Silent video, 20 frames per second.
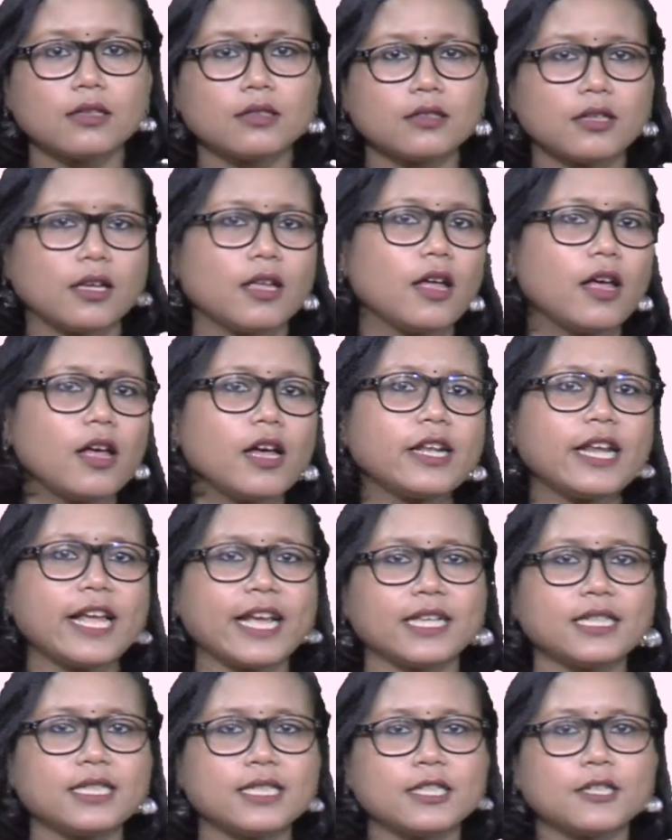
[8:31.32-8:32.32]

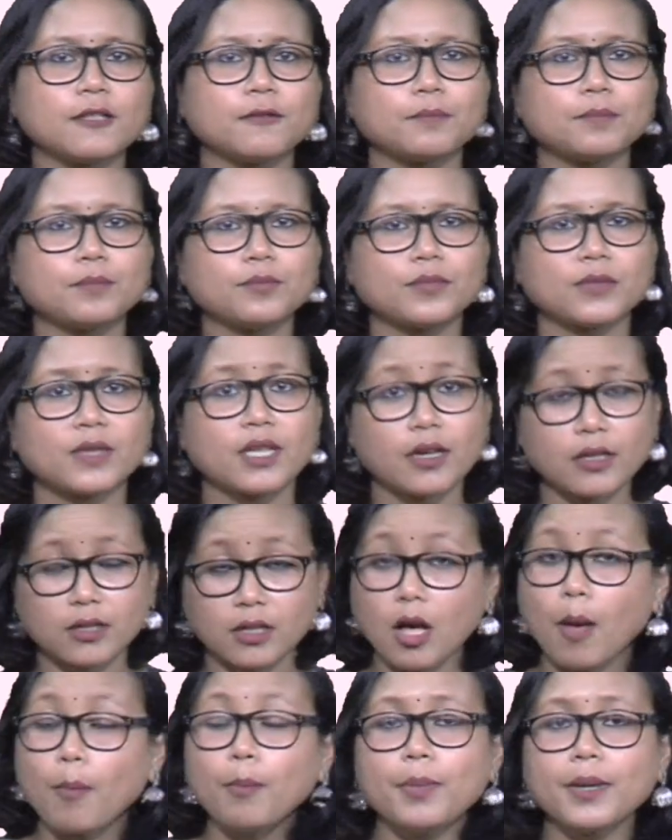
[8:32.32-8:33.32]
third
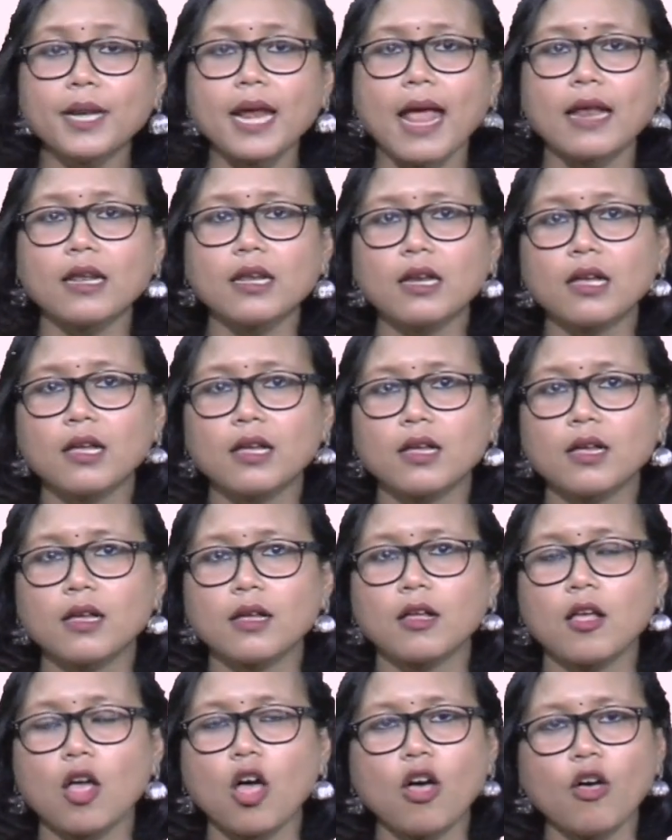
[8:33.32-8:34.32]
component
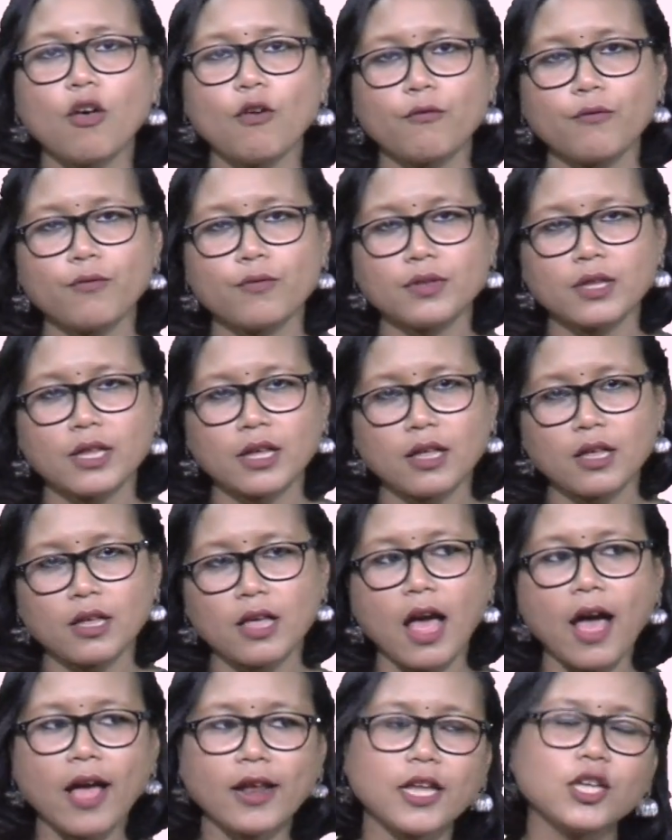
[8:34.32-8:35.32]
of the
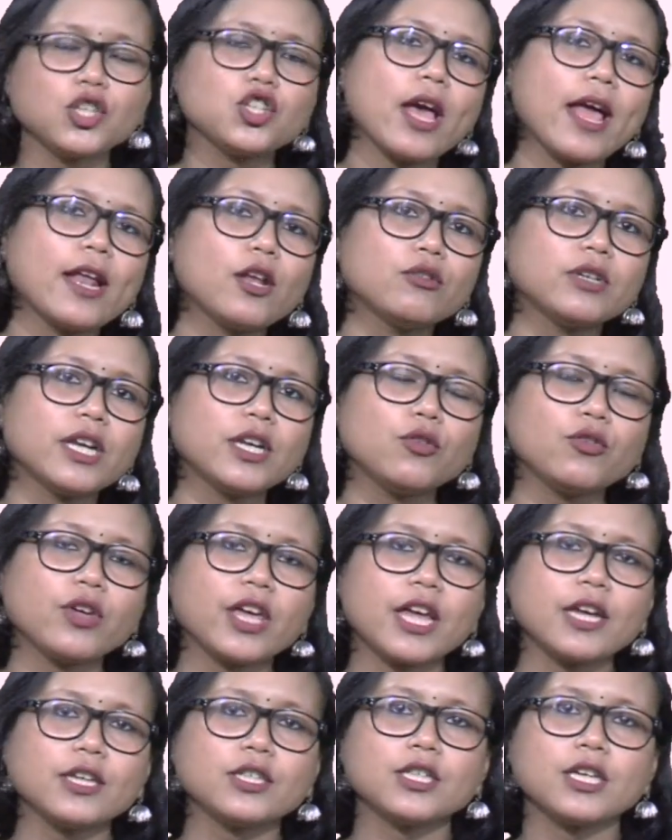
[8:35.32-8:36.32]
early childhood
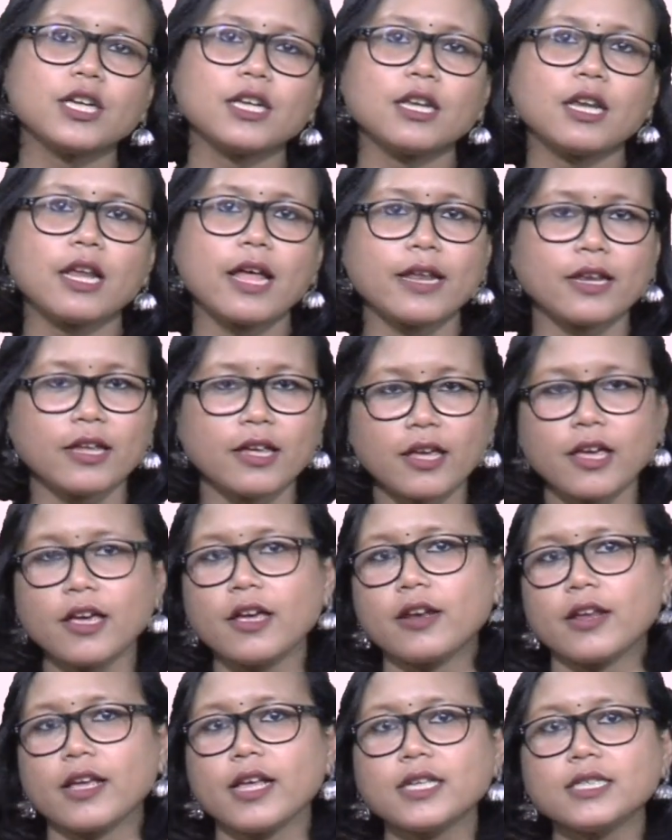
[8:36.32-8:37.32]
education and
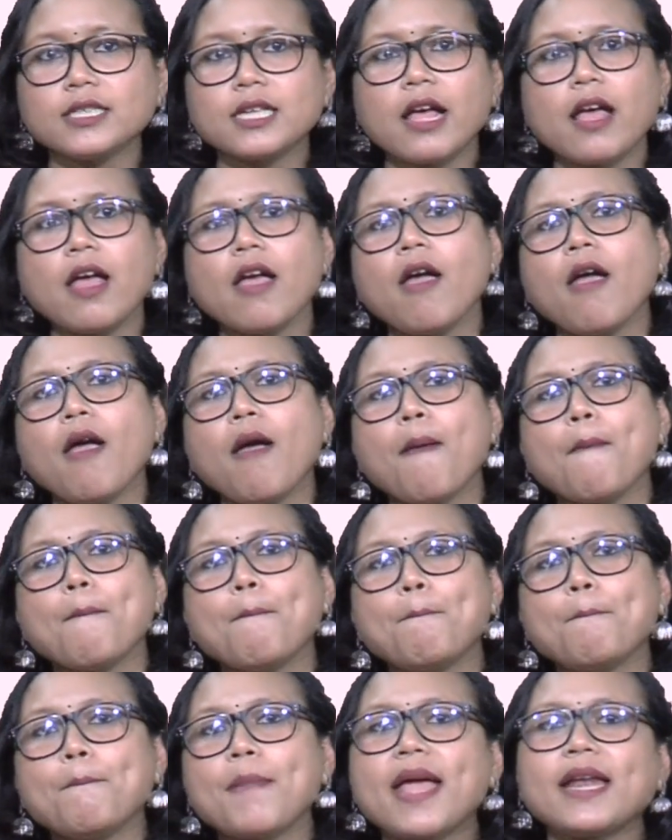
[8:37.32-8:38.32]
care is
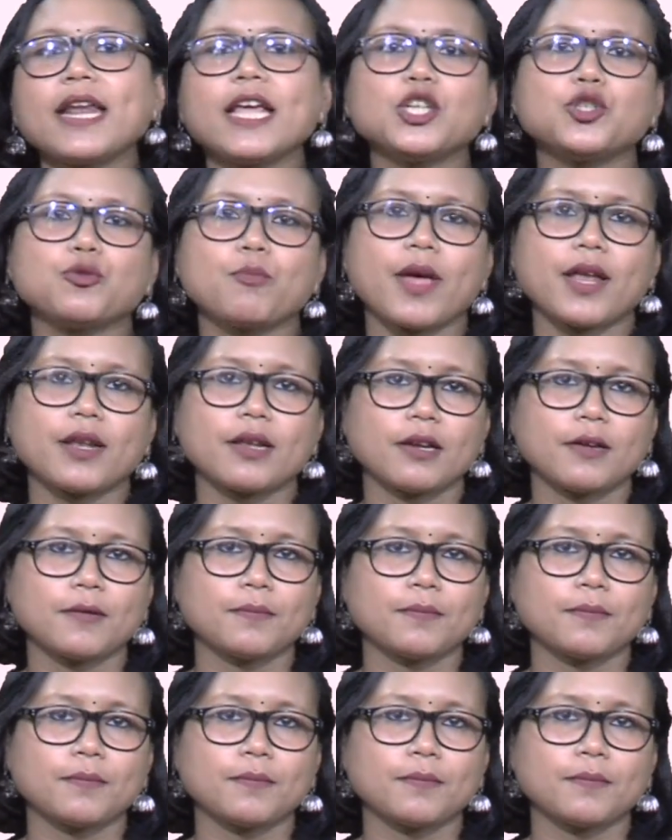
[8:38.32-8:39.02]
management.